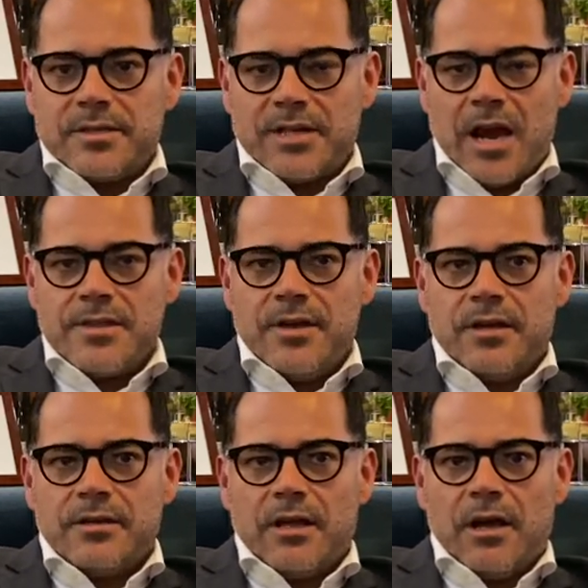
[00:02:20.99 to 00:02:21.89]
saying
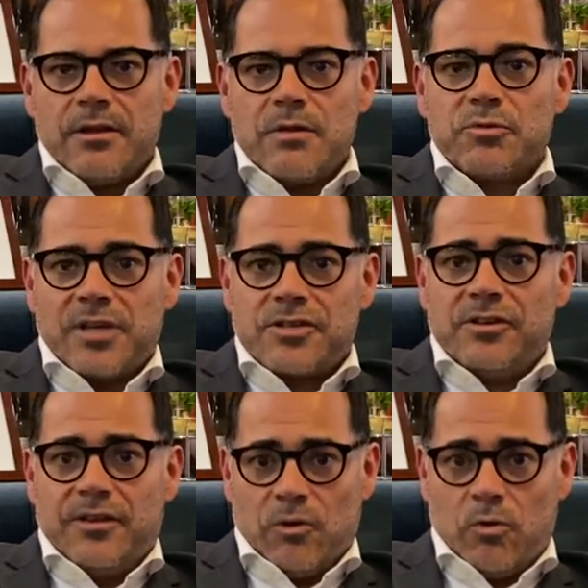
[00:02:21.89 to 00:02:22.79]
that it was
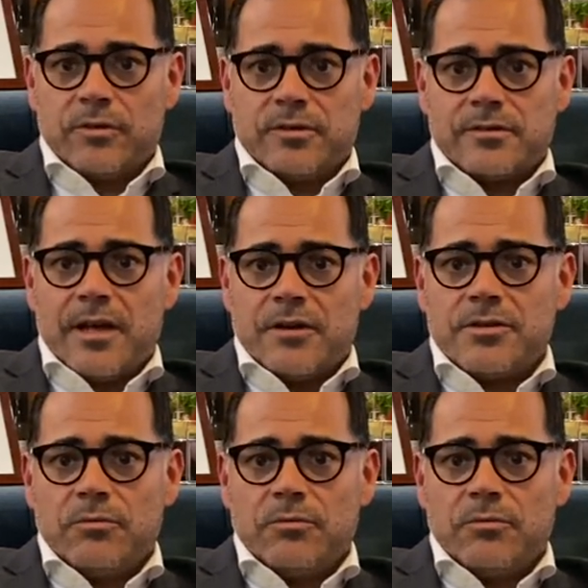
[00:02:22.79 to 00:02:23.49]
actually at the Qantas Lounge.